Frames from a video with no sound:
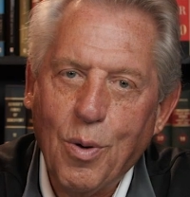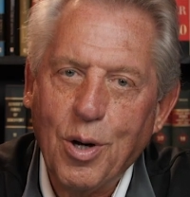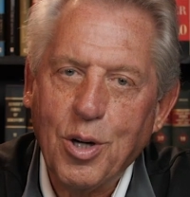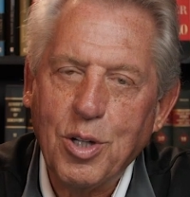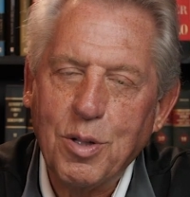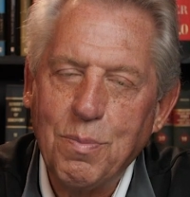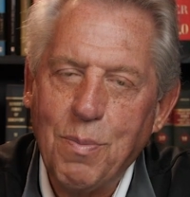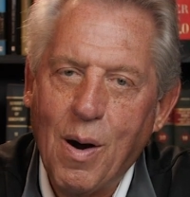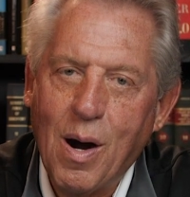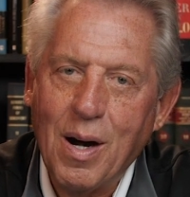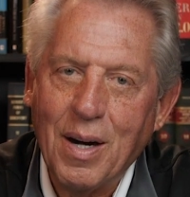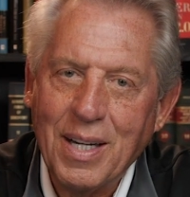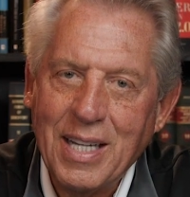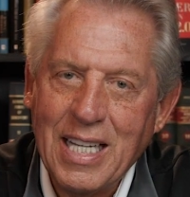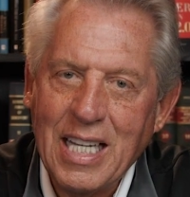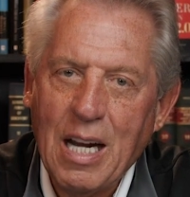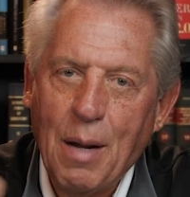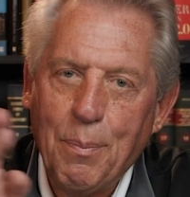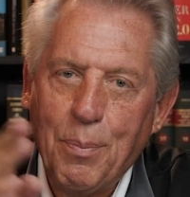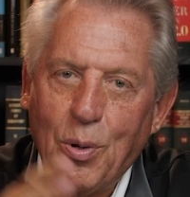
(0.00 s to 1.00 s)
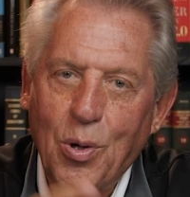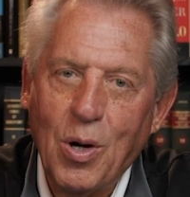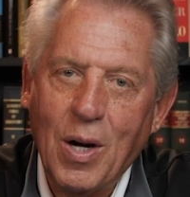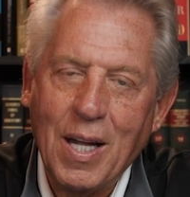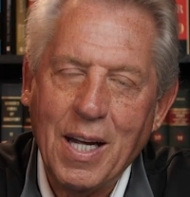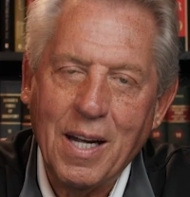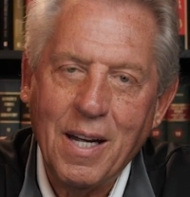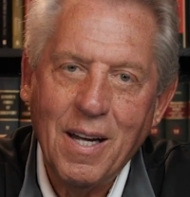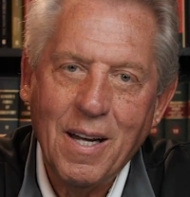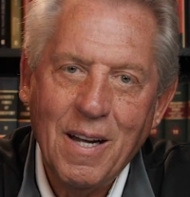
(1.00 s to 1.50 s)
work smart, get up
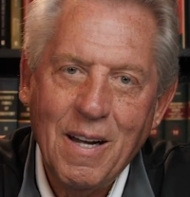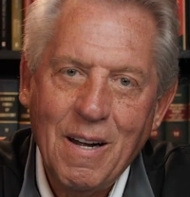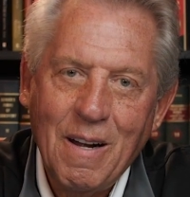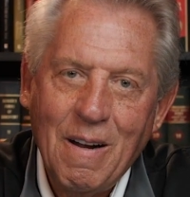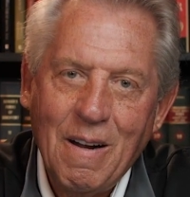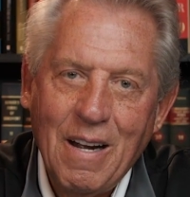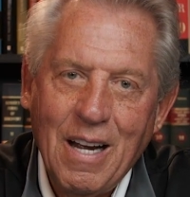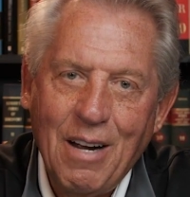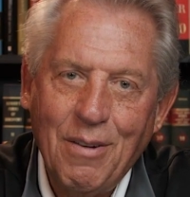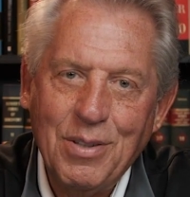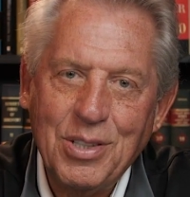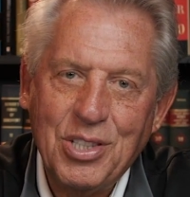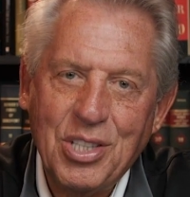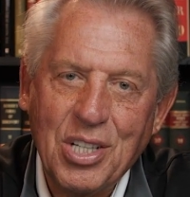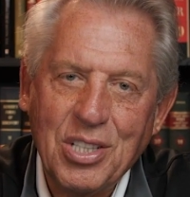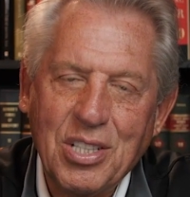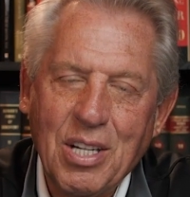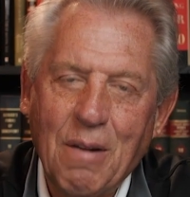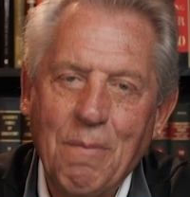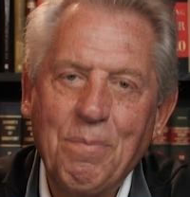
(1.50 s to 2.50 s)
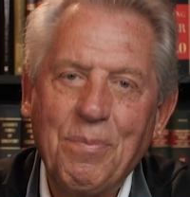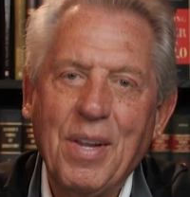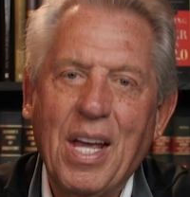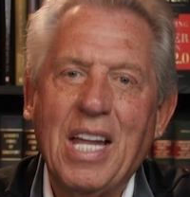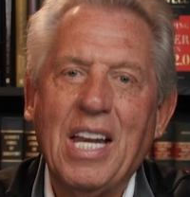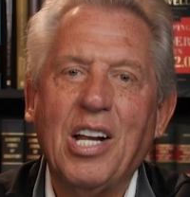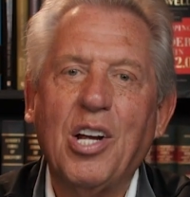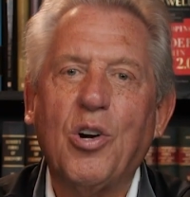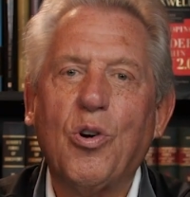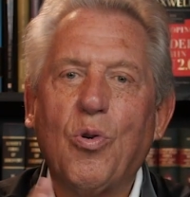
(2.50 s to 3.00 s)
early. It was just a,
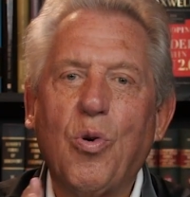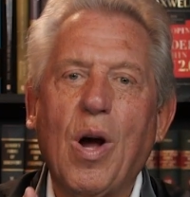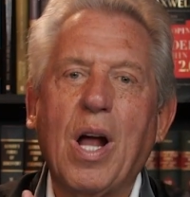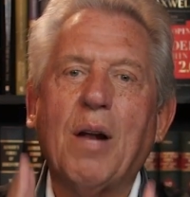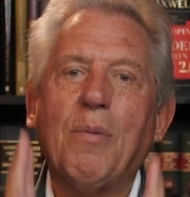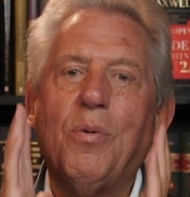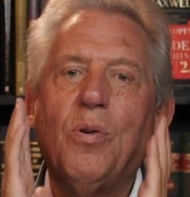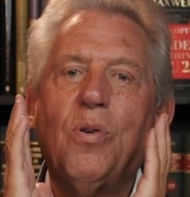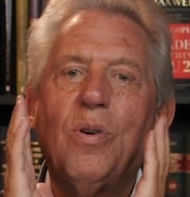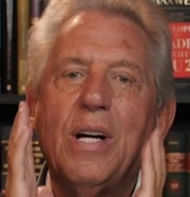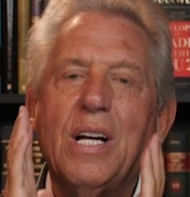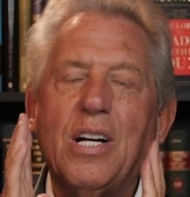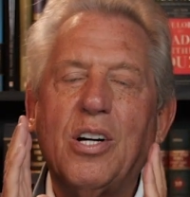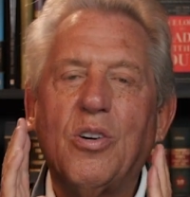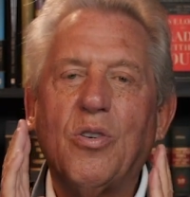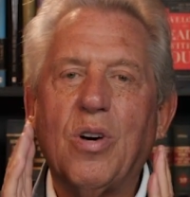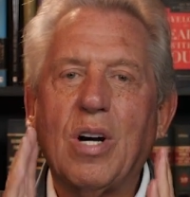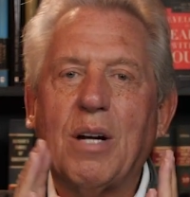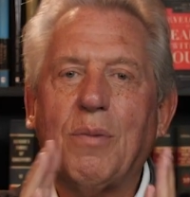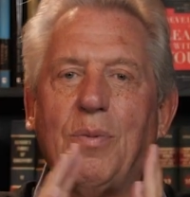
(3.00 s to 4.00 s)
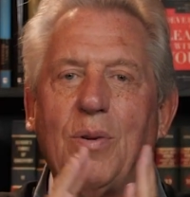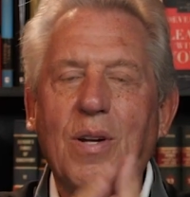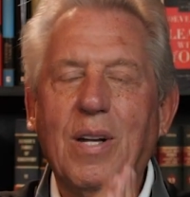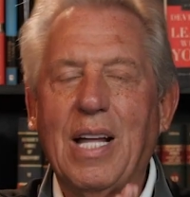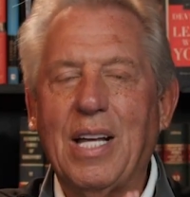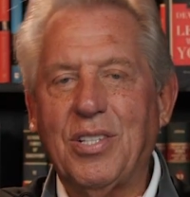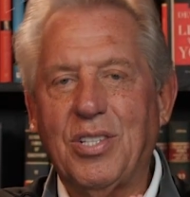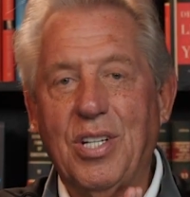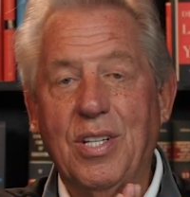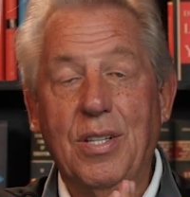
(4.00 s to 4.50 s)
an incredible, incredible
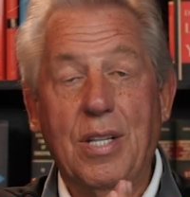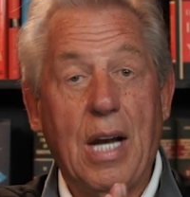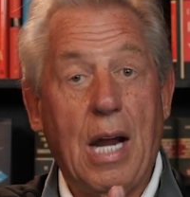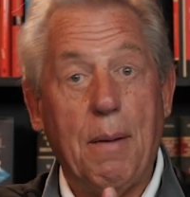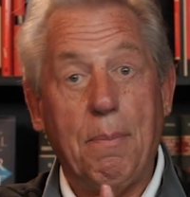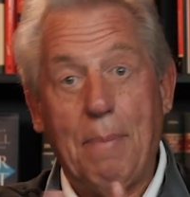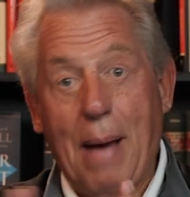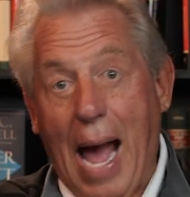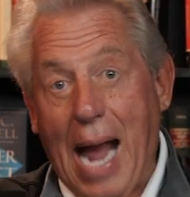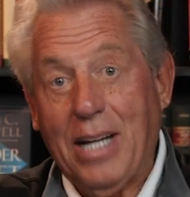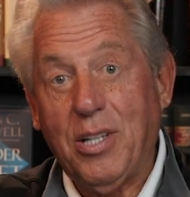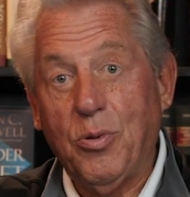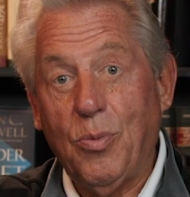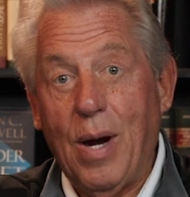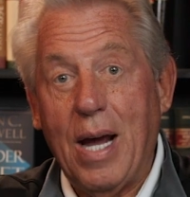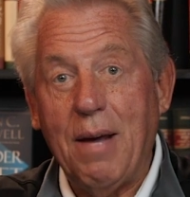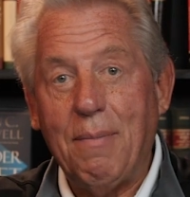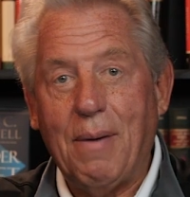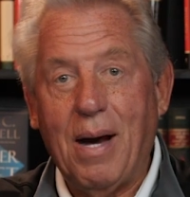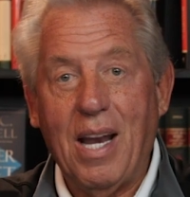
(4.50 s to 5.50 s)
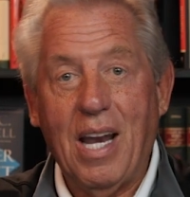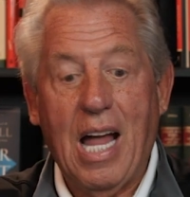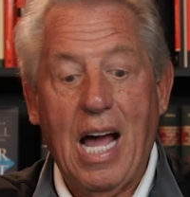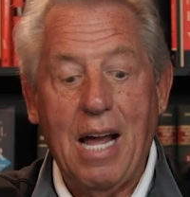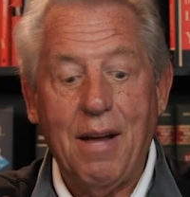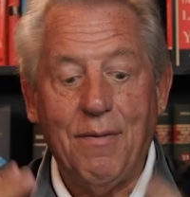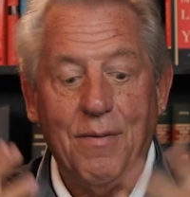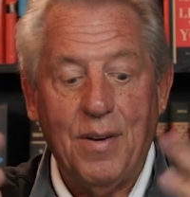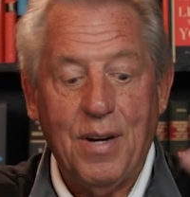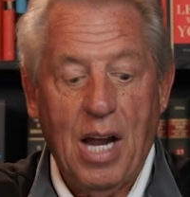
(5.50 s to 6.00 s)
lesson that I packed away in my
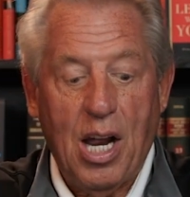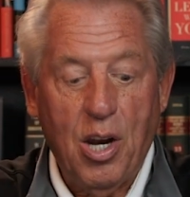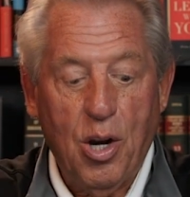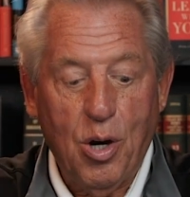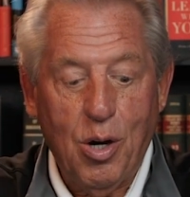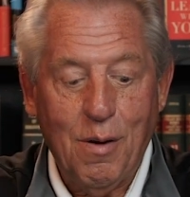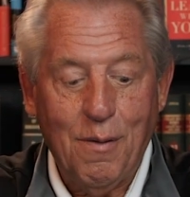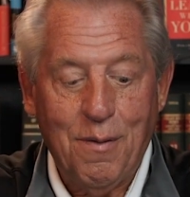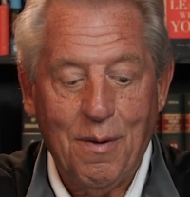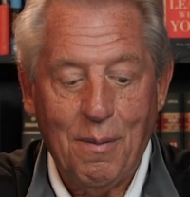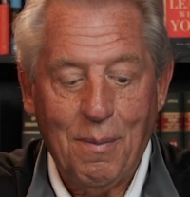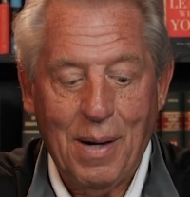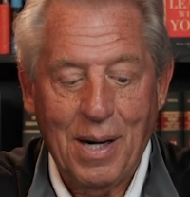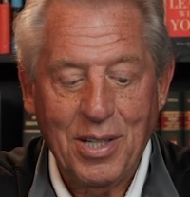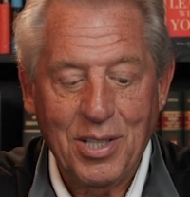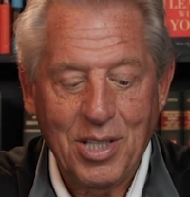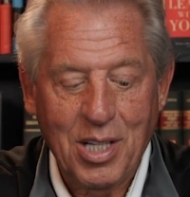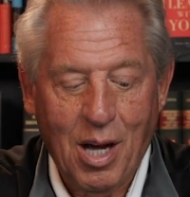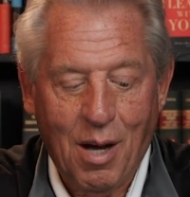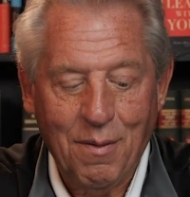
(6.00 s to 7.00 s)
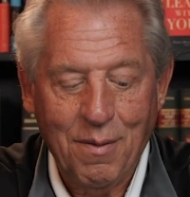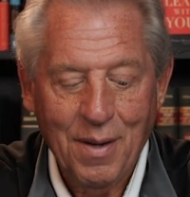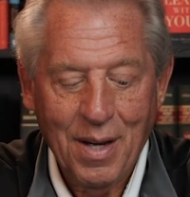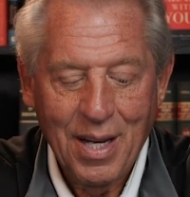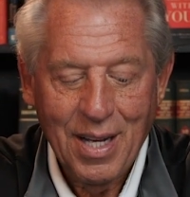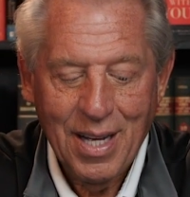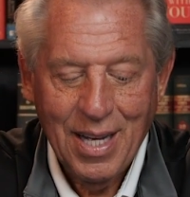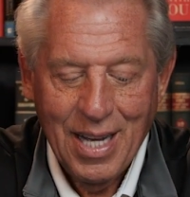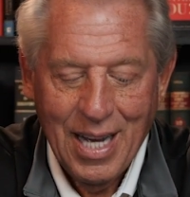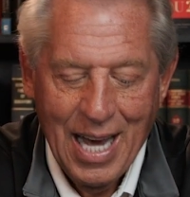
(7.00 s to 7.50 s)
life and I learned for myself.
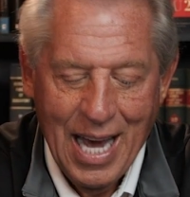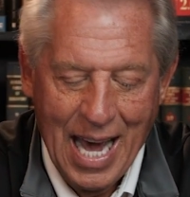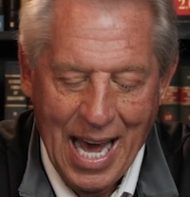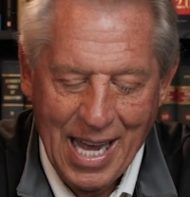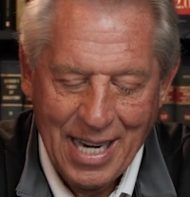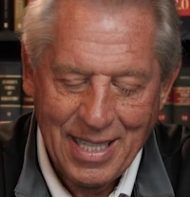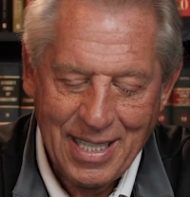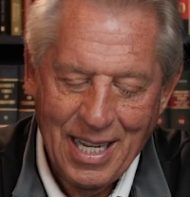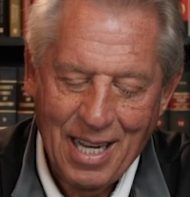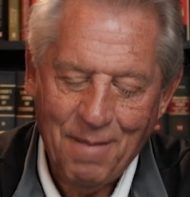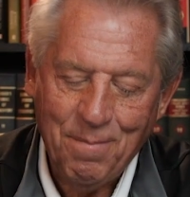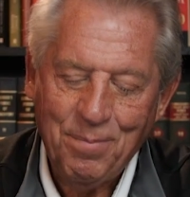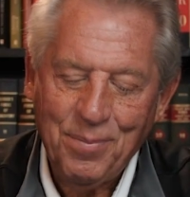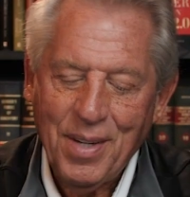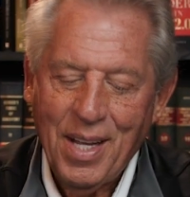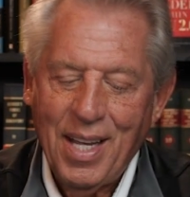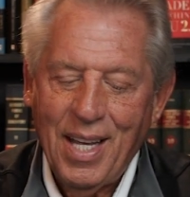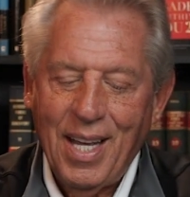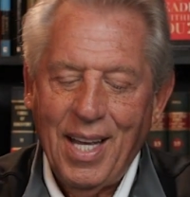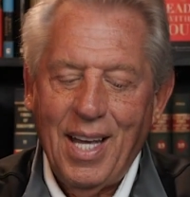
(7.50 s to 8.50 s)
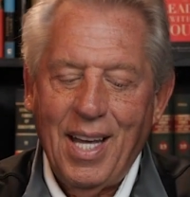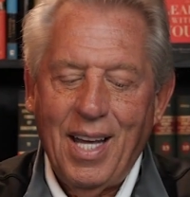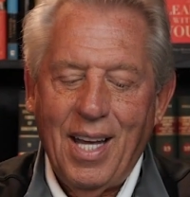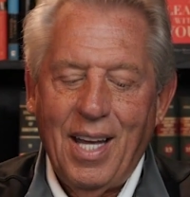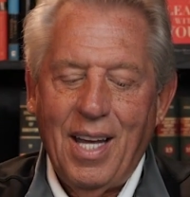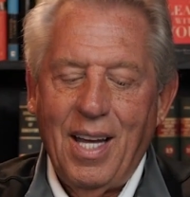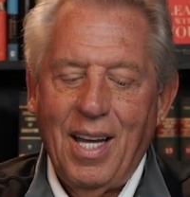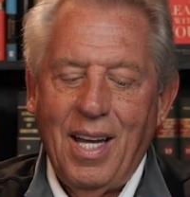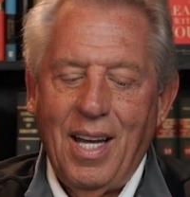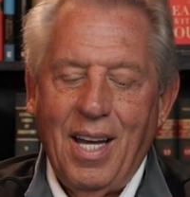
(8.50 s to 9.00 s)
And uh,
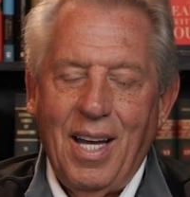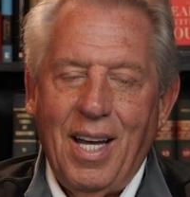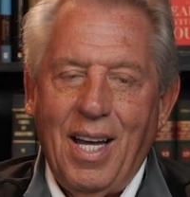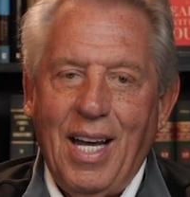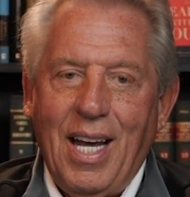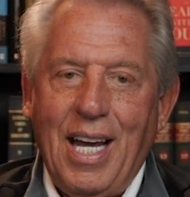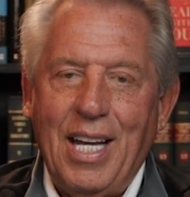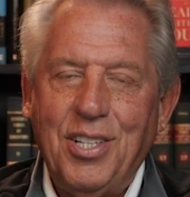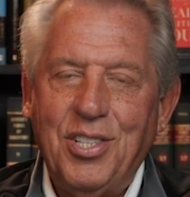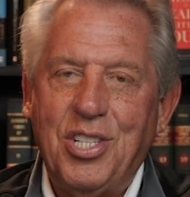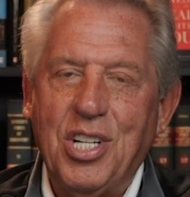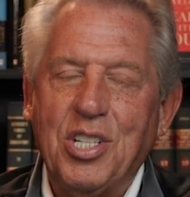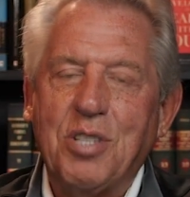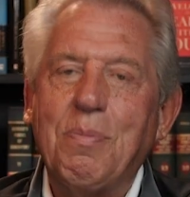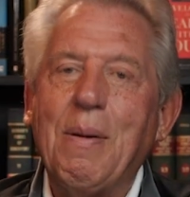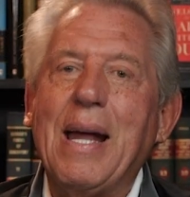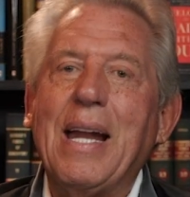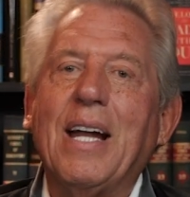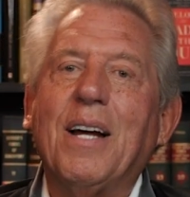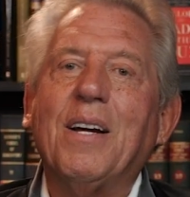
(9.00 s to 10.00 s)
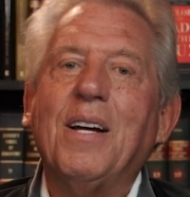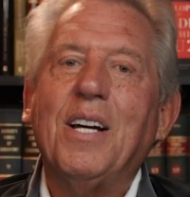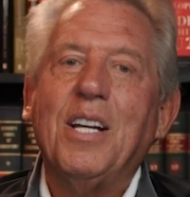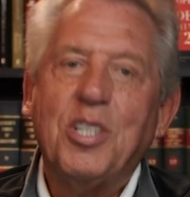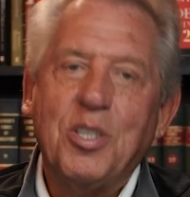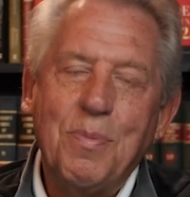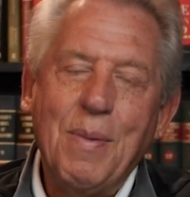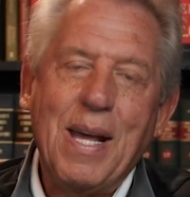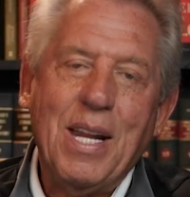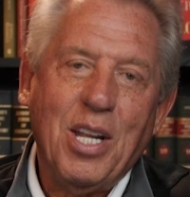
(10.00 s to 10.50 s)
it's just made a,
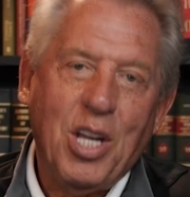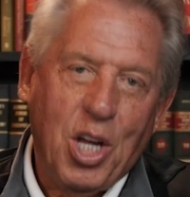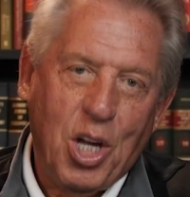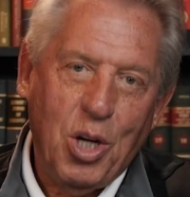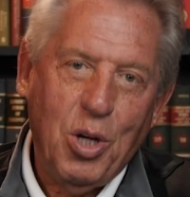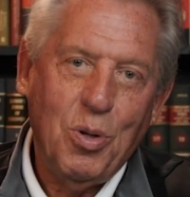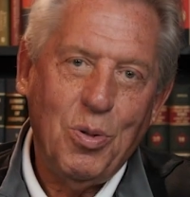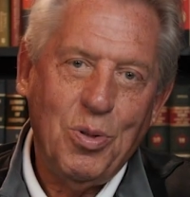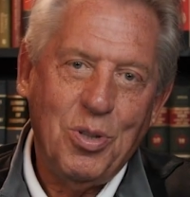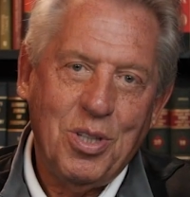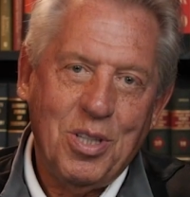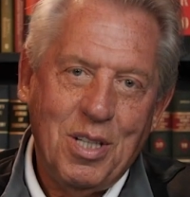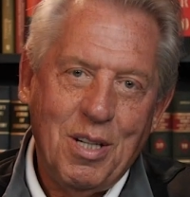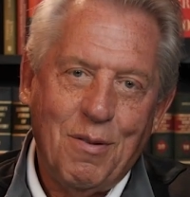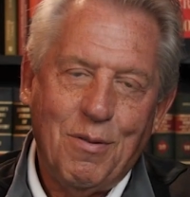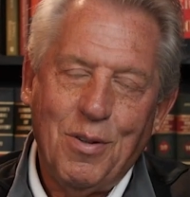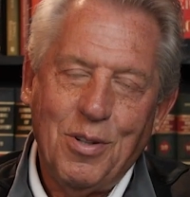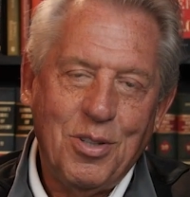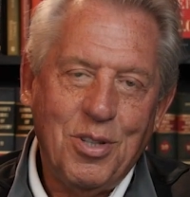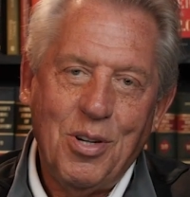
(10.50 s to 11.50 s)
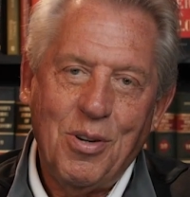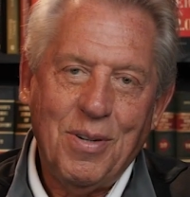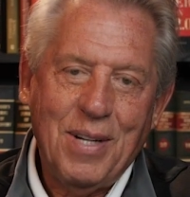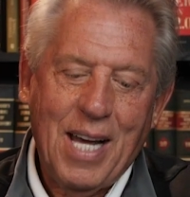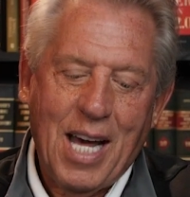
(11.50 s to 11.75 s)
it's made a huge difference, no